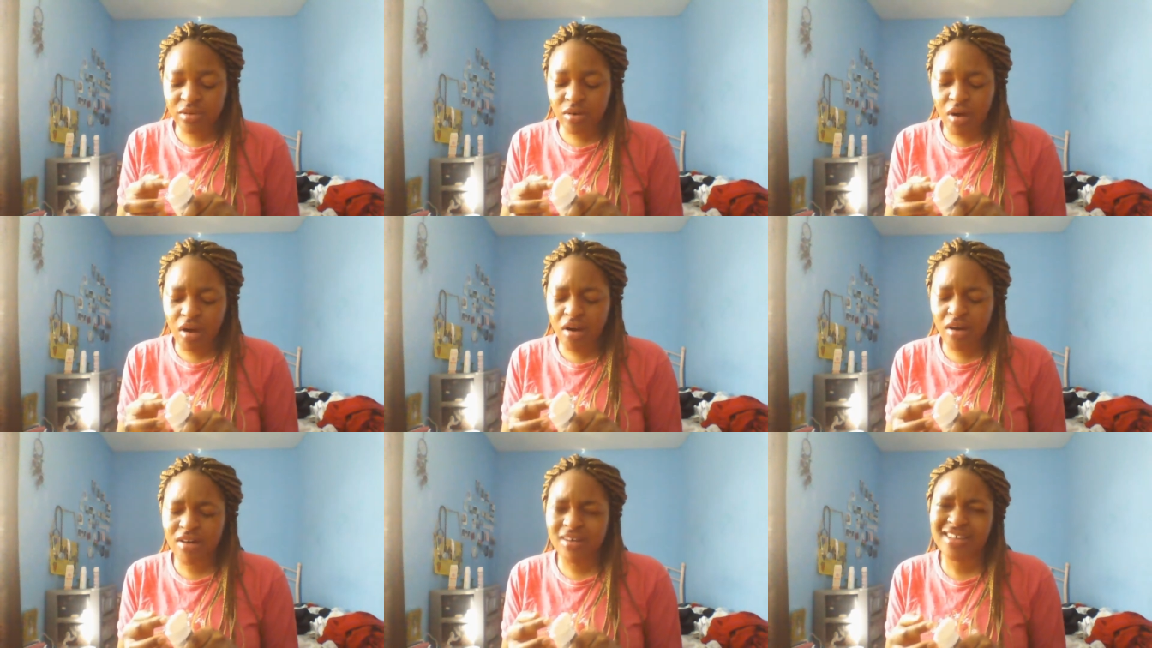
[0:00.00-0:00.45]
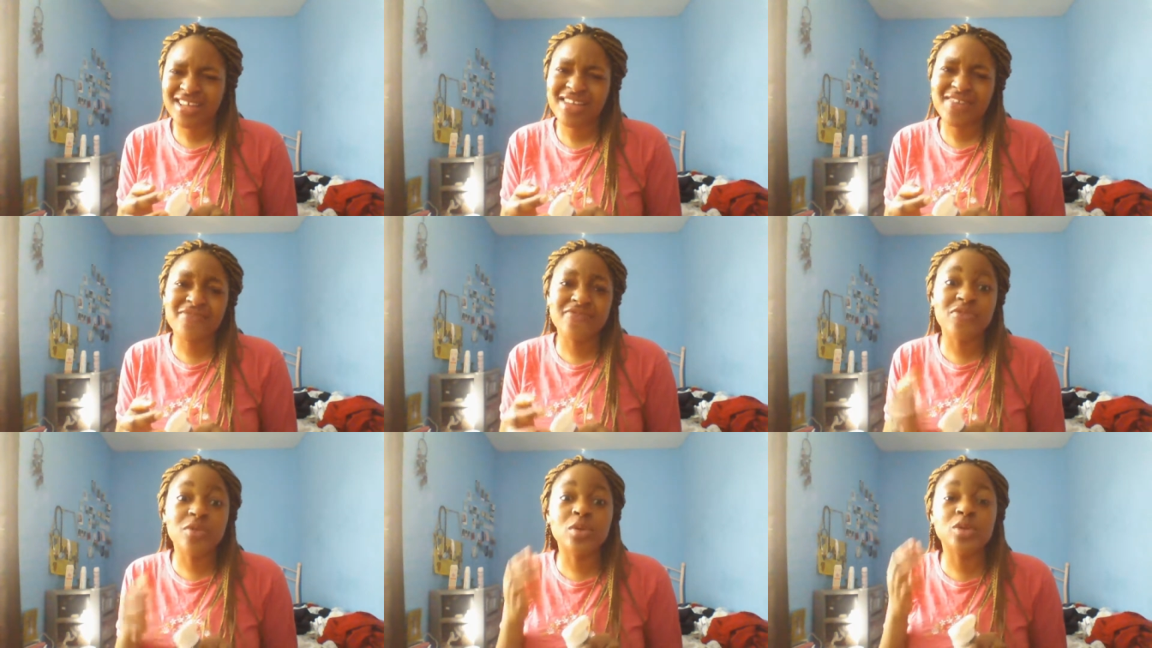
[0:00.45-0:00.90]
Oh, it
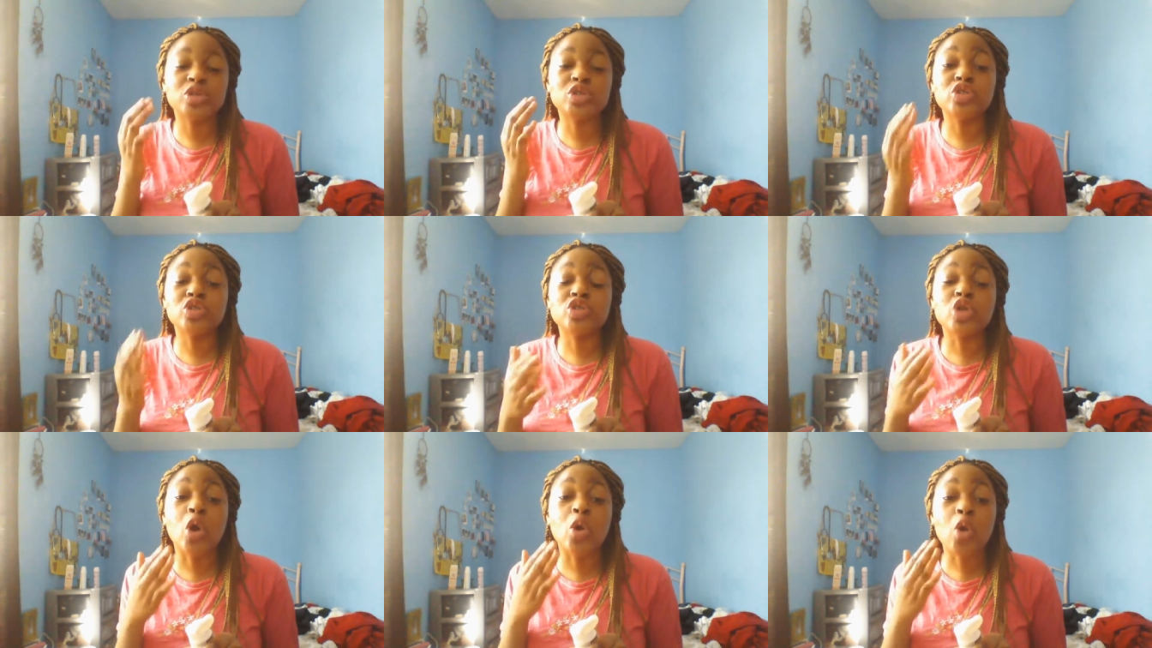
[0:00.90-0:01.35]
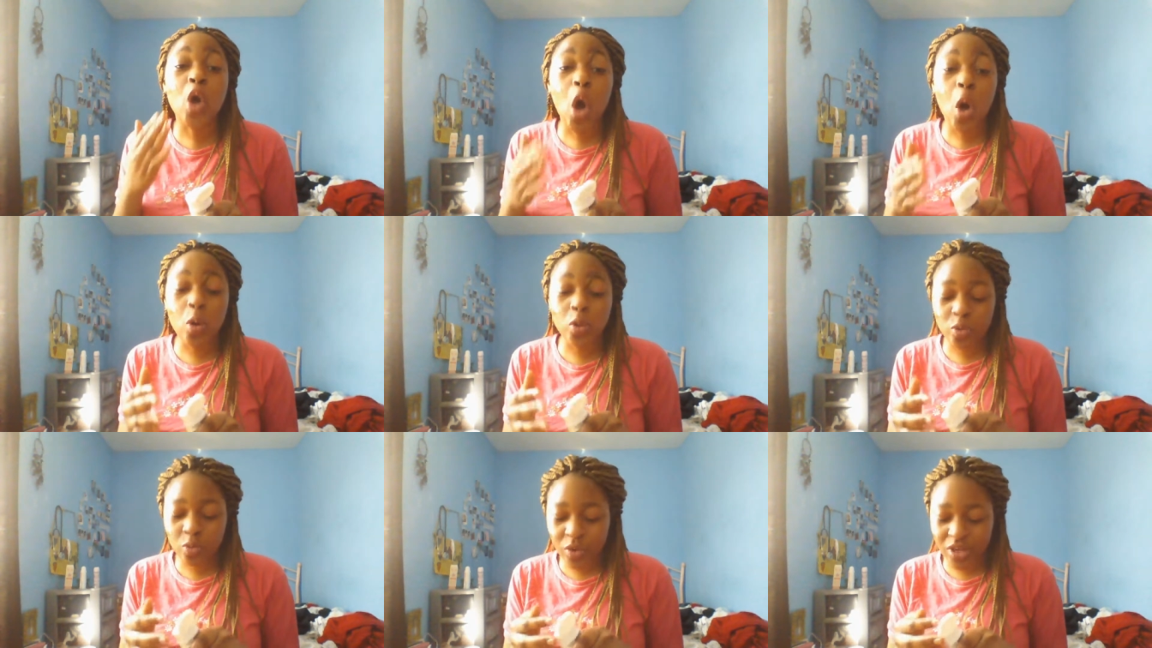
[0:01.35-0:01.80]
feels so
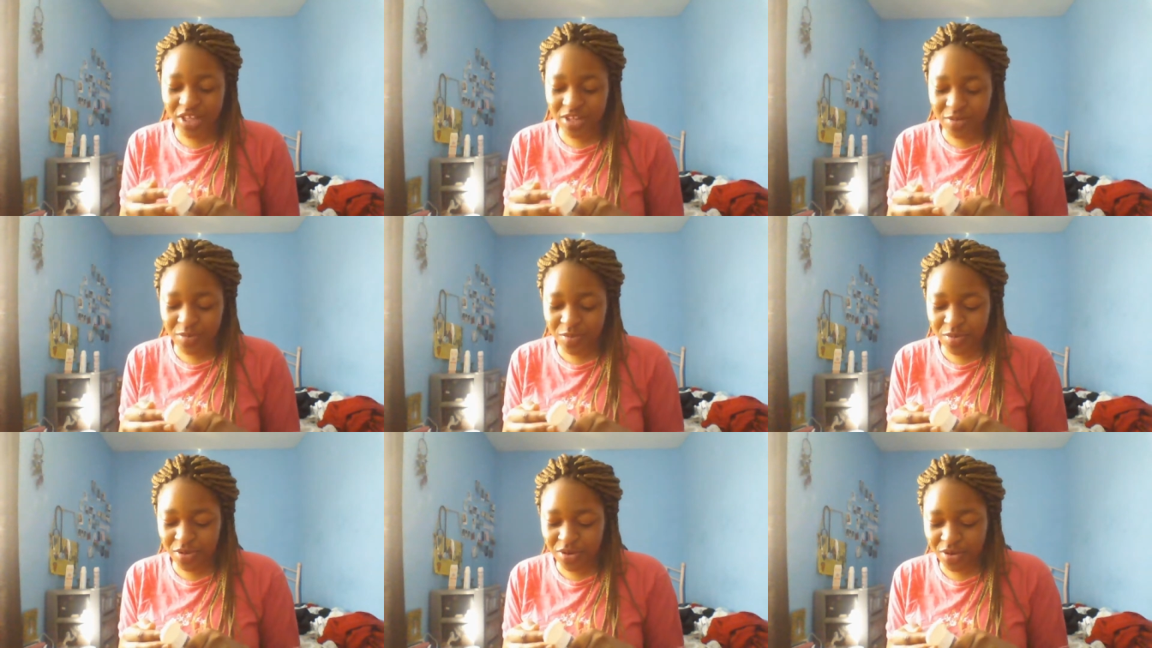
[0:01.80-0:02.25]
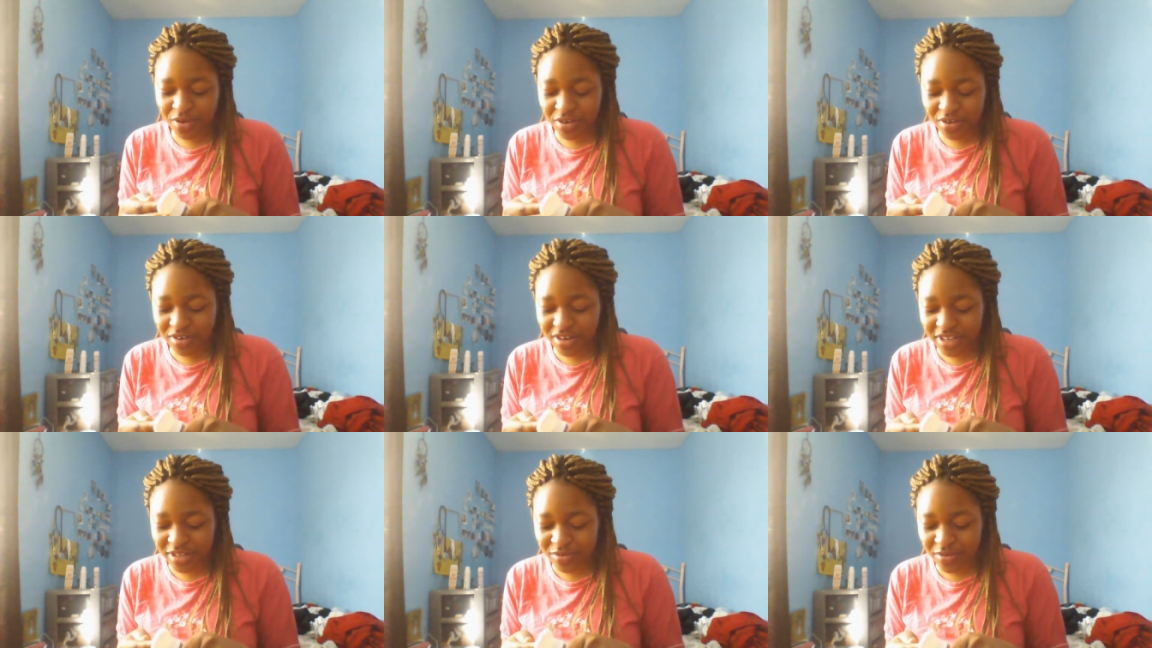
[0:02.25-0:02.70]
cold when you put it
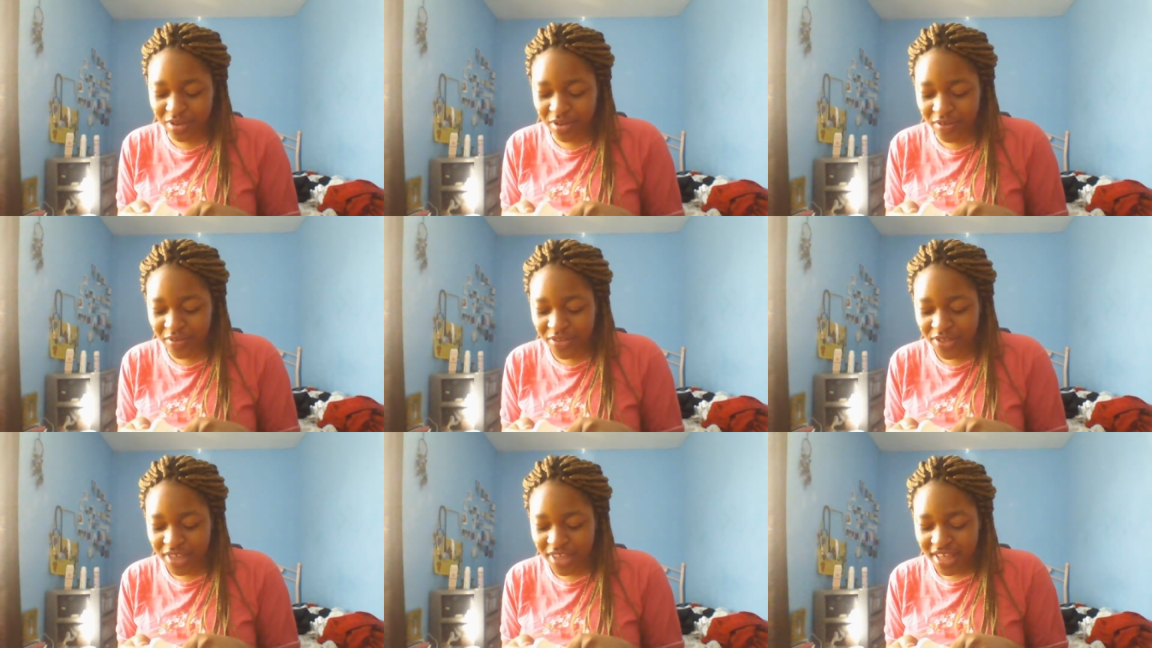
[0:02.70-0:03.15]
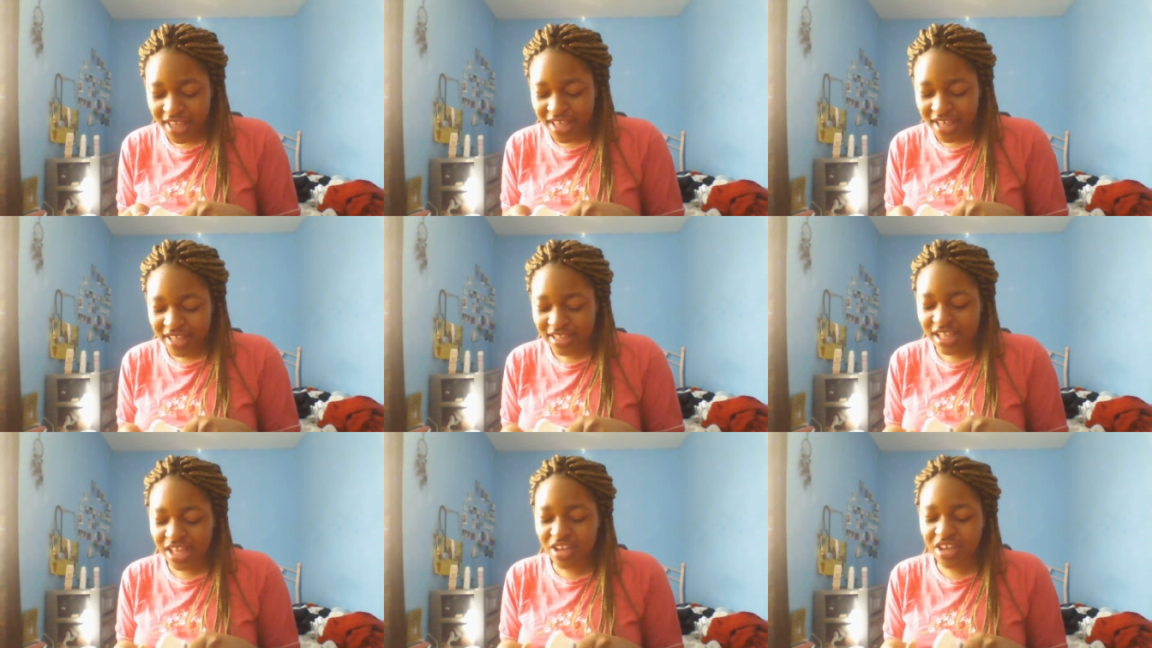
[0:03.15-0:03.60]
on as well
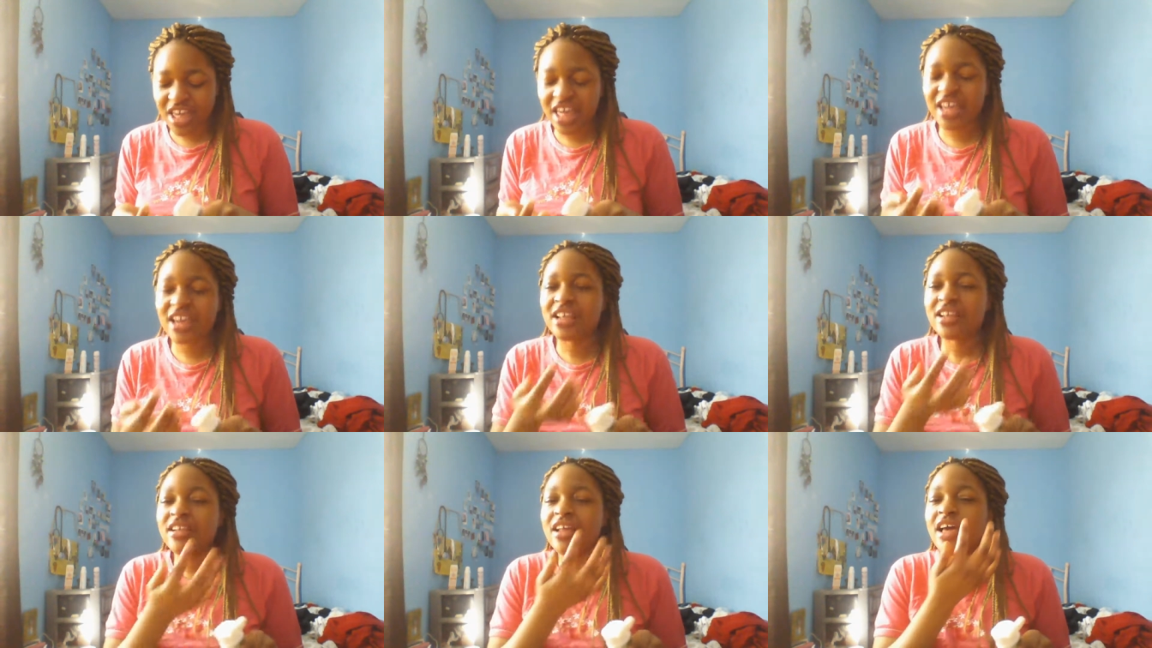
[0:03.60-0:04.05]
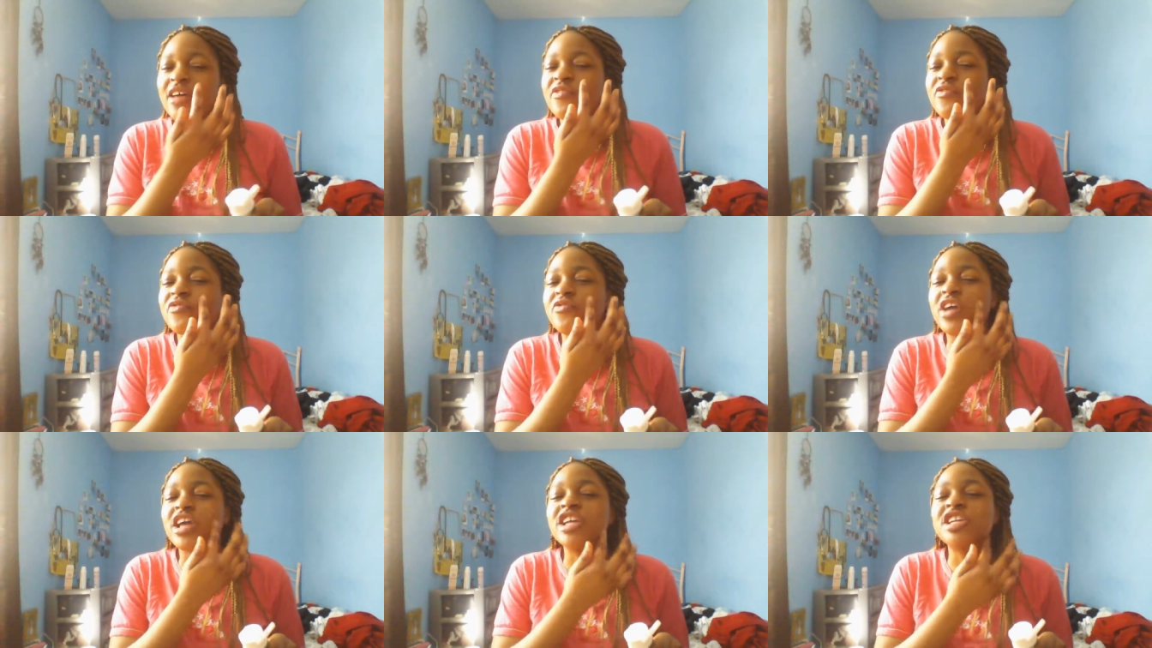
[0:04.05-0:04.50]
to be getting
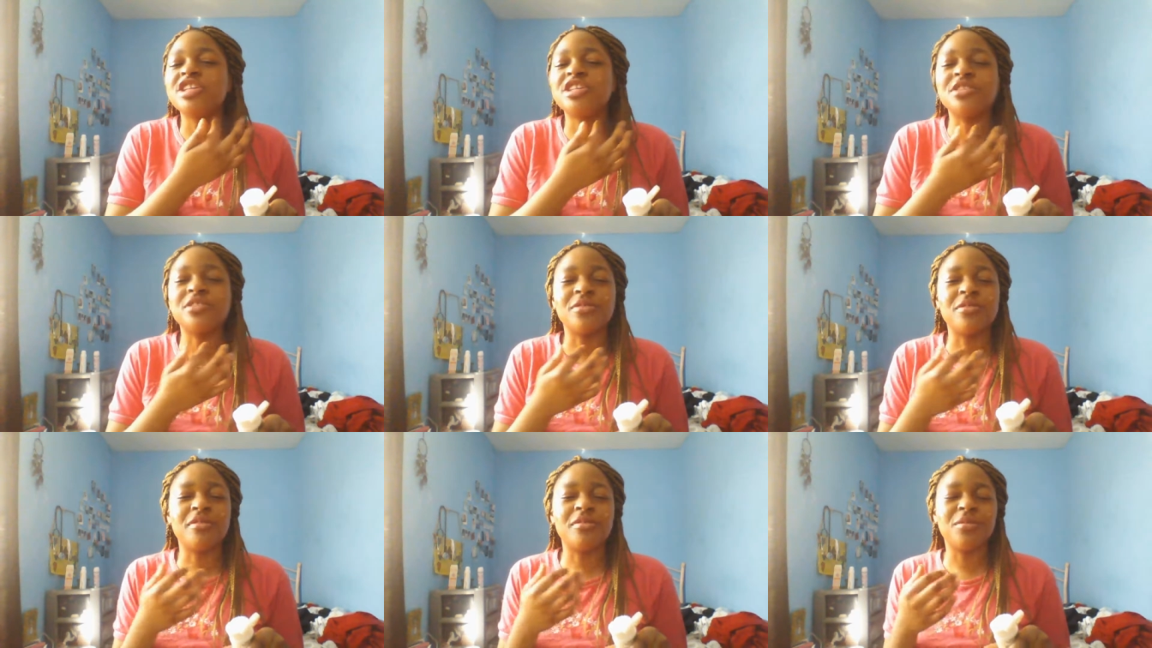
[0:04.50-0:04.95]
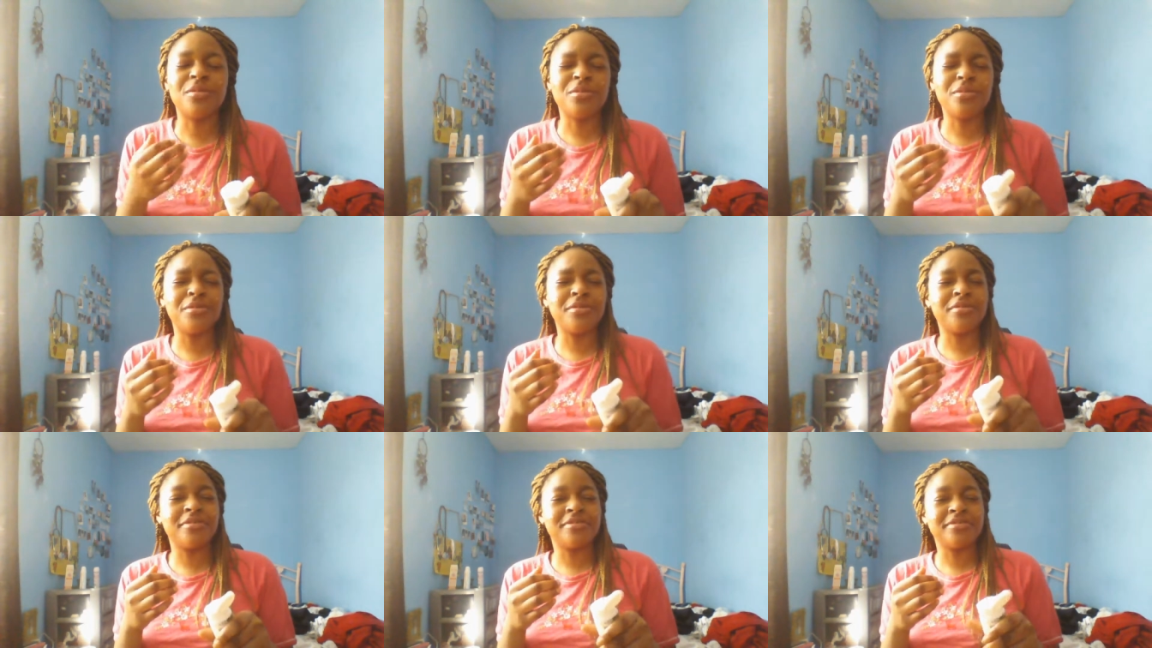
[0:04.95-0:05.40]
facial.
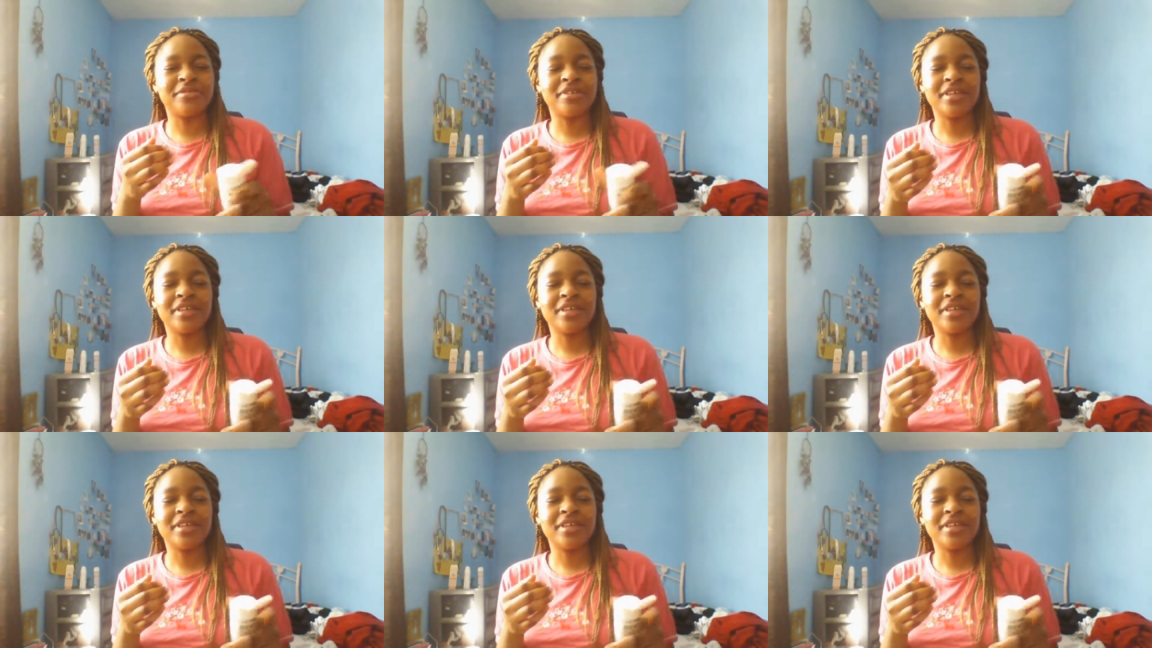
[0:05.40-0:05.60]
Ooh,